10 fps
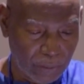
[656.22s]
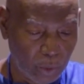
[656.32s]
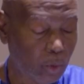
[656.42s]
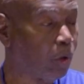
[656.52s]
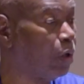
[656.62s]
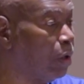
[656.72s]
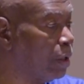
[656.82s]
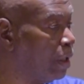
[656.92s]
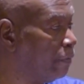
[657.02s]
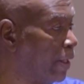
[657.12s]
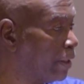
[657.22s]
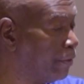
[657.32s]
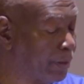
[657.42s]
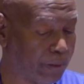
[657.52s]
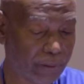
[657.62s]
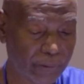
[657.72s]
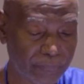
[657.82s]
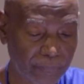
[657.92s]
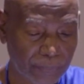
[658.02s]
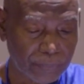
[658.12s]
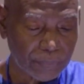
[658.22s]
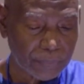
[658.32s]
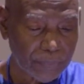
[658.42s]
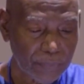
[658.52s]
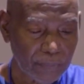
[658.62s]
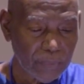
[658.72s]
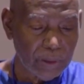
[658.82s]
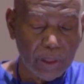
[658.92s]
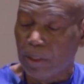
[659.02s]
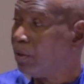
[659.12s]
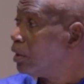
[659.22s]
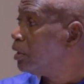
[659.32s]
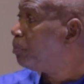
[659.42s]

good order of accuracy. Another